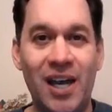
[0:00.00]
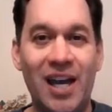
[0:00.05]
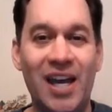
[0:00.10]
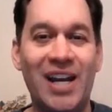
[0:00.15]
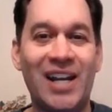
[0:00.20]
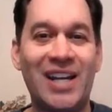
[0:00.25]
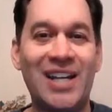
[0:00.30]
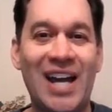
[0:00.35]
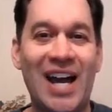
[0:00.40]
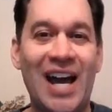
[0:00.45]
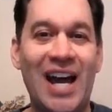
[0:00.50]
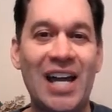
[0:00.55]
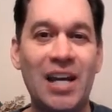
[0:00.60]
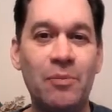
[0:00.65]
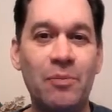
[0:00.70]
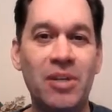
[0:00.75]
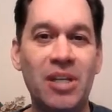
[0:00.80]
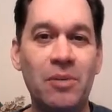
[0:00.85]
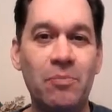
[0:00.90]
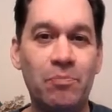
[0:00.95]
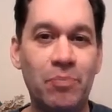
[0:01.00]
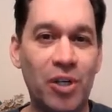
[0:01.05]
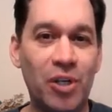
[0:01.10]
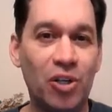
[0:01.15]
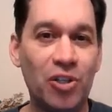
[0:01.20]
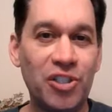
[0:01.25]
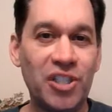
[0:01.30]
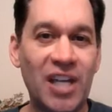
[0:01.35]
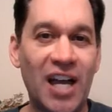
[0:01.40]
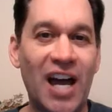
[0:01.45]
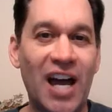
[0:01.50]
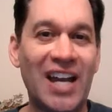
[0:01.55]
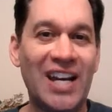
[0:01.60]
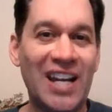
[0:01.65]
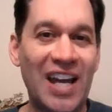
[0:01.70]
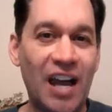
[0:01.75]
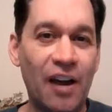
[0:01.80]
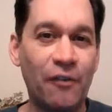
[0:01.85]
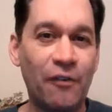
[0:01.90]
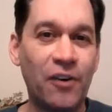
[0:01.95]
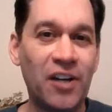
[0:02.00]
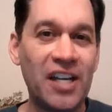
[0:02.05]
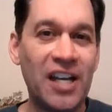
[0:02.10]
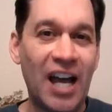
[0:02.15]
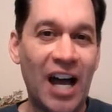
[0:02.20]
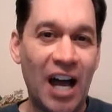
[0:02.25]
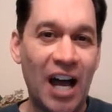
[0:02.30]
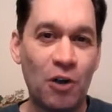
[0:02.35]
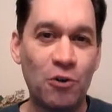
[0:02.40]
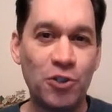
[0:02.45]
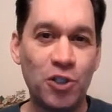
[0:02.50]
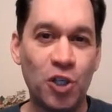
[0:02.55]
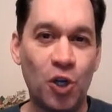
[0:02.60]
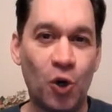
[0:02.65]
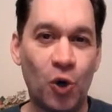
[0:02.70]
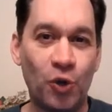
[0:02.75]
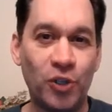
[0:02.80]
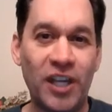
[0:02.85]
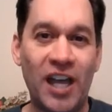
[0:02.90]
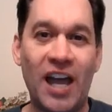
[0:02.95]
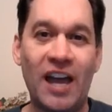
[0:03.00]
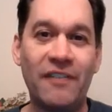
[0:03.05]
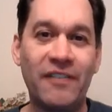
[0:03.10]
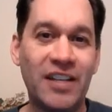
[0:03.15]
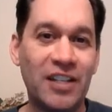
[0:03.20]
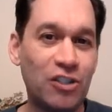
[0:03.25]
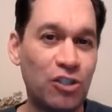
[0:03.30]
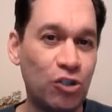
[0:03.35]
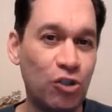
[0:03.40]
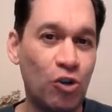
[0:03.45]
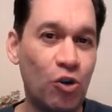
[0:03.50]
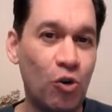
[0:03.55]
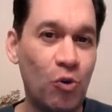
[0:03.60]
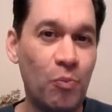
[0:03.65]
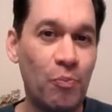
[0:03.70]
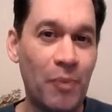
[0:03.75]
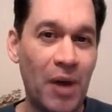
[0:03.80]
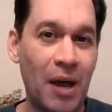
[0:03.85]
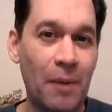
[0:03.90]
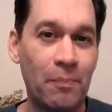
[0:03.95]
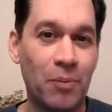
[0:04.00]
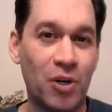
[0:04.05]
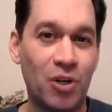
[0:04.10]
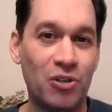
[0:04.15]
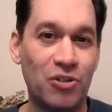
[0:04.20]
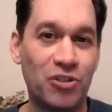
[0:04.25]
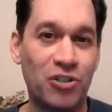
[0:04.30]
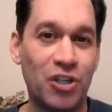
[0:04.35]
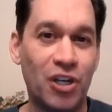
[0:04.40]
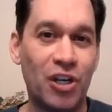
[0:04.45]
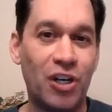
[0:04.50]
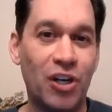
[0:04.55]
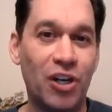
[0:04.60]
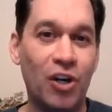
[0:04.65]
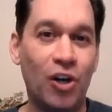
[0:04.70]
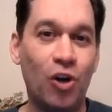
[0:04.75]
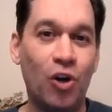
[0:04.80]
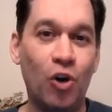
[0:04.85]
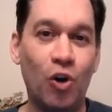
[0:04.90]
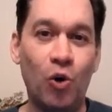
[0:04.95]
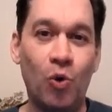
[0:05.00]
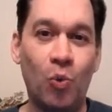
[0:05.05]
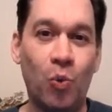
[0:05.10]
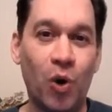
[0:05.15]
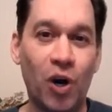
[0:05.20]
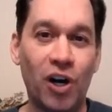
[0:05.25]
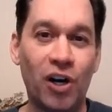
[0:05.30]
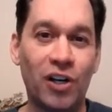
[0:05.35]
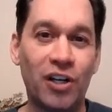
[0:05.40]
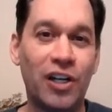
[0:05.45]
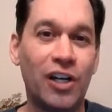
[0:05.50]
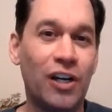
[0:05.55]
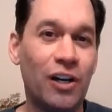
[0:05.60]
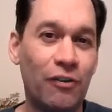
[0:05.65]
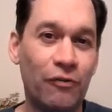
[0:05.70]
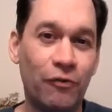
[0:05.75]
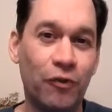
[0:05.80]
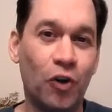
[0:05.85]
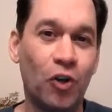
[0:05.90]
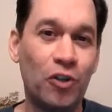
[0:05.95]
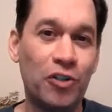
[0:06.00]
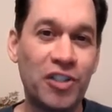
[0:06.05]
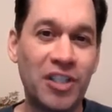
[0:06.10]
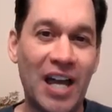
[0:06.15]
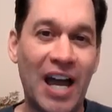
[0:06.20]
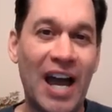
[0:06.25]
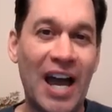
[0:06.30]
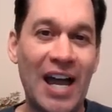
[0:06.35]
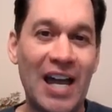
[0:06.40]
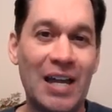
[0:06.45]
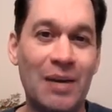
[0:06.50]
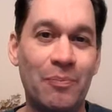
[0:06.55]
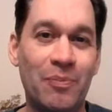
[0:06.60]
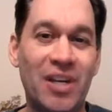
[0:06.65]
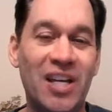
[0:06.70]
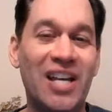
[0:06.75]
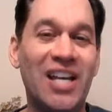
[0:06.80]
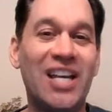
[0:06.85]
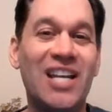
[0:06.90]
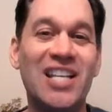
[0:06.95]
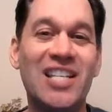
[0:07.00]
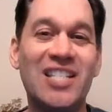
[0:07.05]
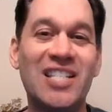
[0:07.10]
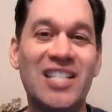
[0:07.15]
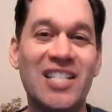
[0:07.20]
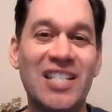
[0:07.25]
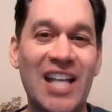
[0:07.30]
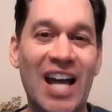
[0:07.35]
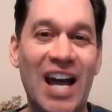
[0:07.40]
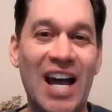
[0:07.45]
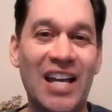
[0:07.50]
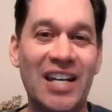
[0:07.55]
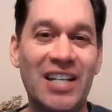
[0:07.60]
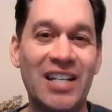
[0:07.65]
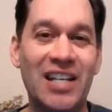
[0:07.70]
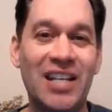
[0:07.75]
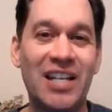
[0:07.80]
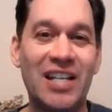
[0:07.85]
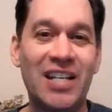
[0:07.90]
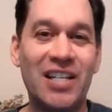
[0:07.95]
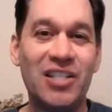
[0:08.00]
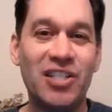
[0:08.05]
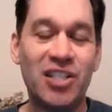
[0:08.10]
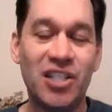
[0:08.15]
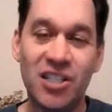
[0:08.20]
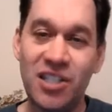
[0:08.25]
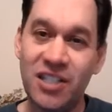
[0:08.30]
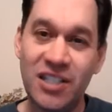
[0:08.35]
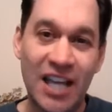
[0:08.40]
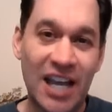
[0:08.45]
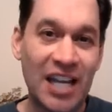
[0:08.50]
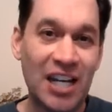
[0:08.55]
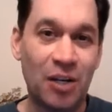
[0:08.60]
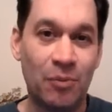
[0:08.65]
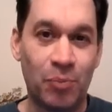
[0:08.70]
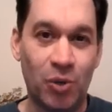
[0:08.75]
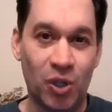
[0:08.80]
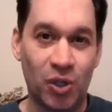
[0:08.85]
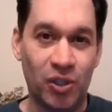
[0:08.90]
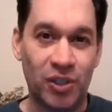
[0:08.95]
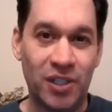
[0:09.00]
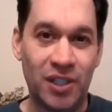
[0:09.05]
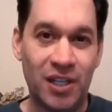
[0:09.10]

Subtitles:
An economy built on every household having two members who work full-time is not sustainable.